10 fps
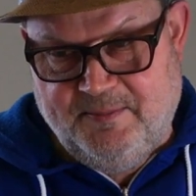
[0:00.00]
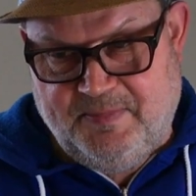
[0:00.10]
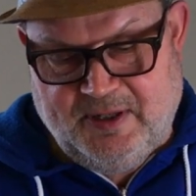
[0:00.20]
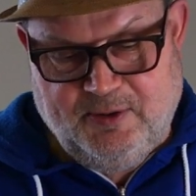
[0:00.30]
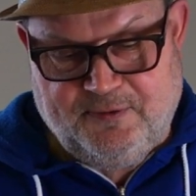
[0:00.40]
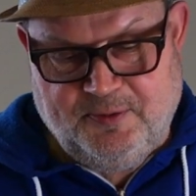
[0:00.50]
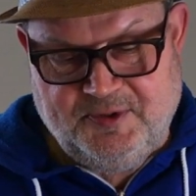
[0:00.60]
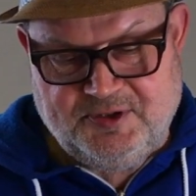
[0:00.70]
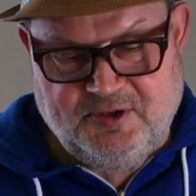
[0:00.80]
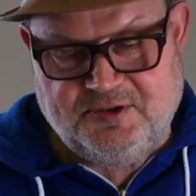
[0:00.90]
power from
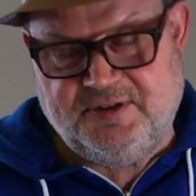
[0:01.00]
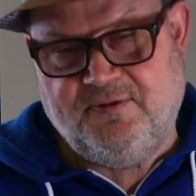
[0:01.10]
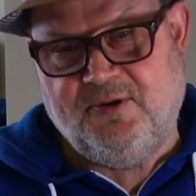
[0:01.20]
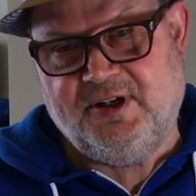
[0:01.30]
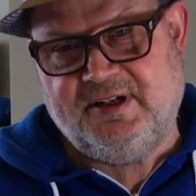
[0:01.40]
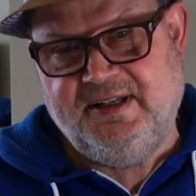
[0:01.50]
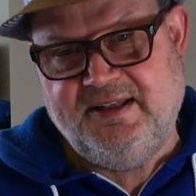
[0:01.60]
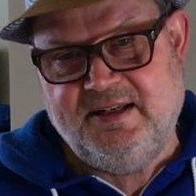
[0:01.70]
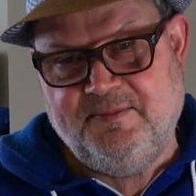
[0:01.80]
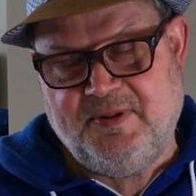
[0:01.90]
your source. If you want a
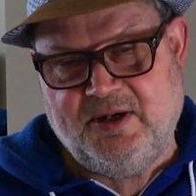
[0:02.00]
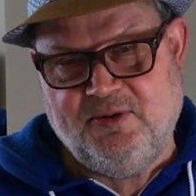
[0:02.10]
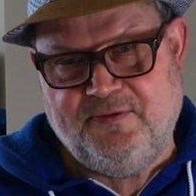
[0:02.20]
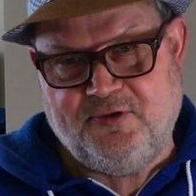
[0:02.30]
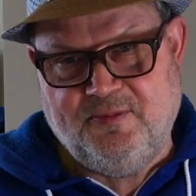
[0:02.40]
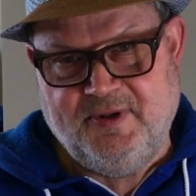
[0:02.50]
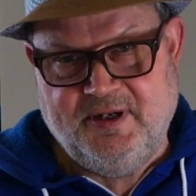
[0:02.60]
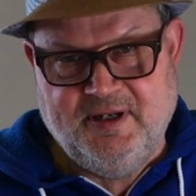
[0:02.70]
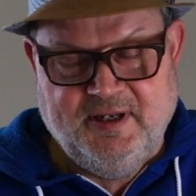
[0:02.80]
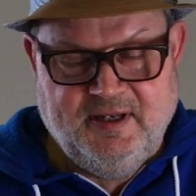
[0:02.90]
cleaner power from
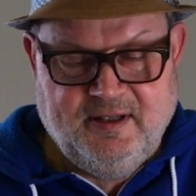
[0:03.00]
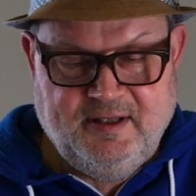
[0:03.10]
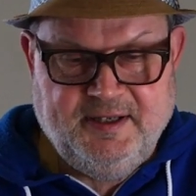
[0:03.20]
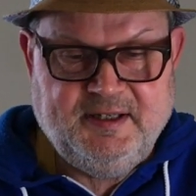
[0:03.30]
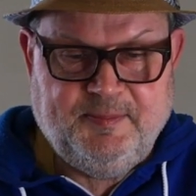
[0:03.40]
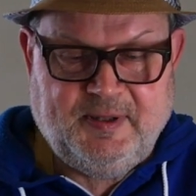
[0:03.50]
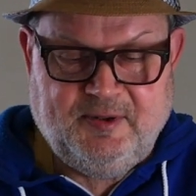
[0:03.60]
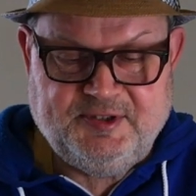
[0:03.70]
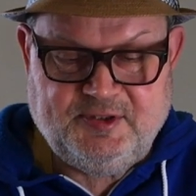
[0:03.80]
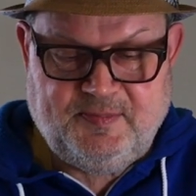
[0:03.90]
a linear
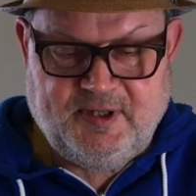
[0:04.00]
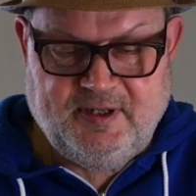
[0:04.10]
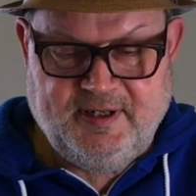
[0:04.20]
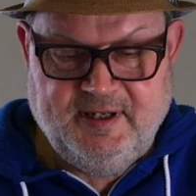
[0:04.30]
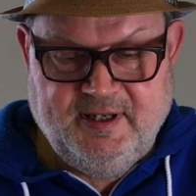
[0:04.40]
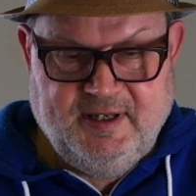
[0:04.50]
power supply,